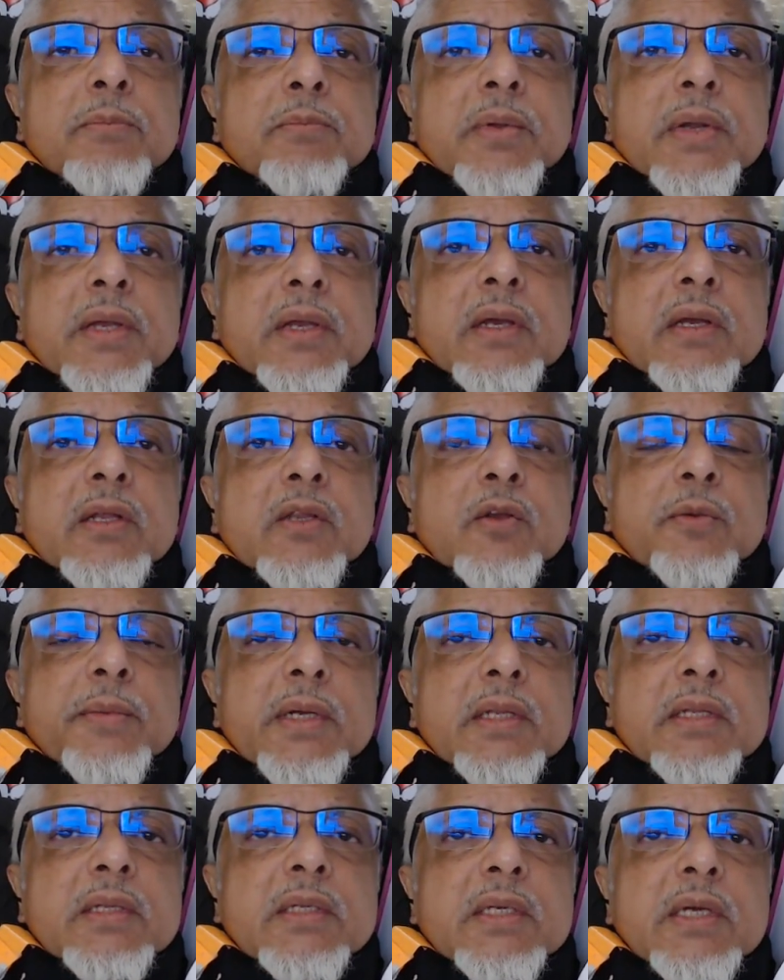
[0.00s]
Prayer and
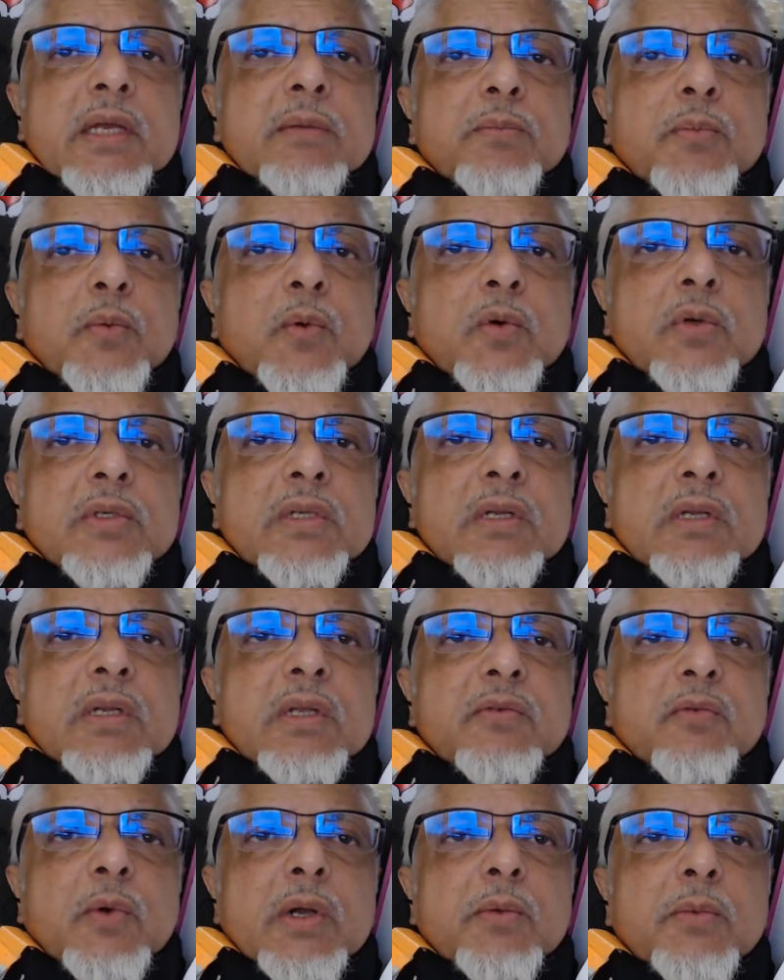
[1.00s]
humility are important
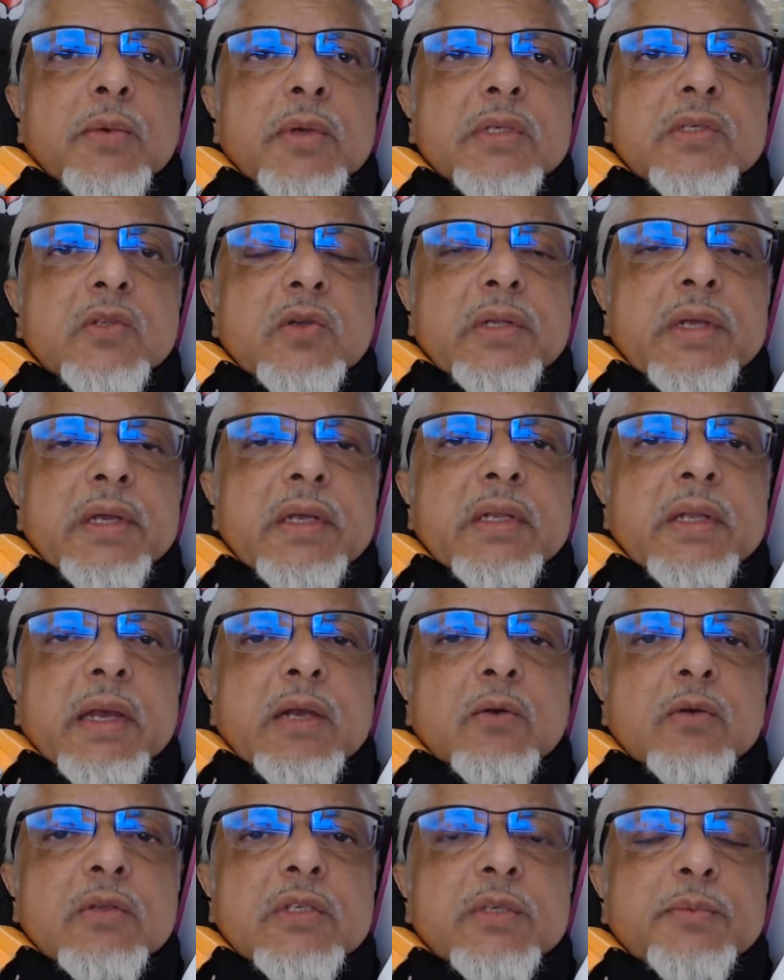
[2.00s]
if one wants to lead
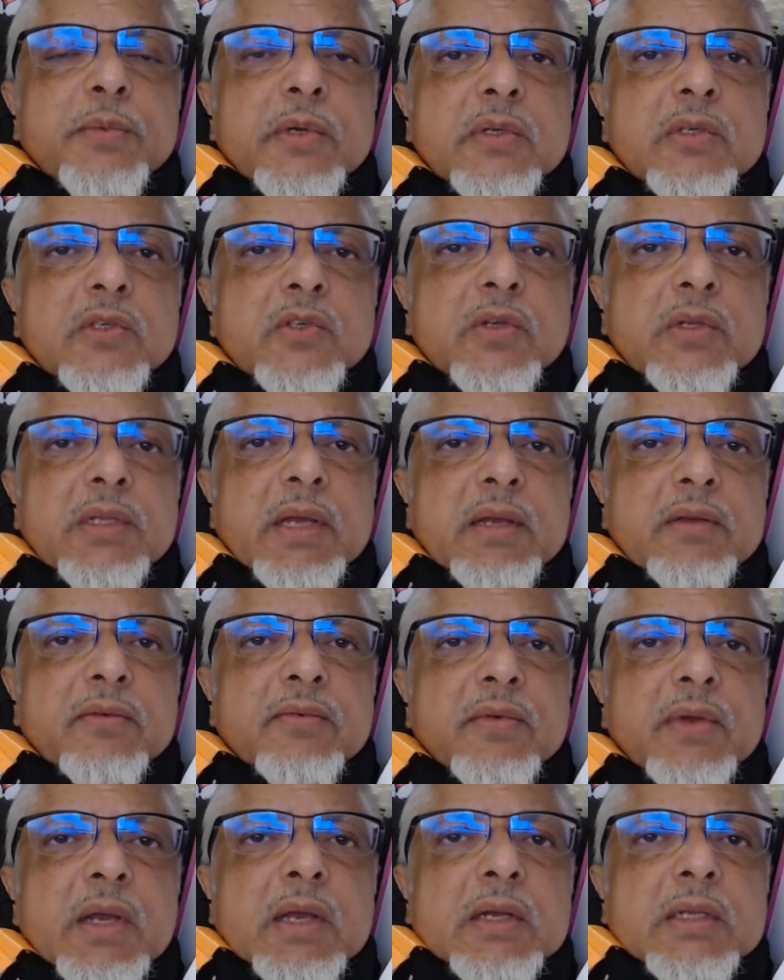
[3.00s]
a good spiritual life.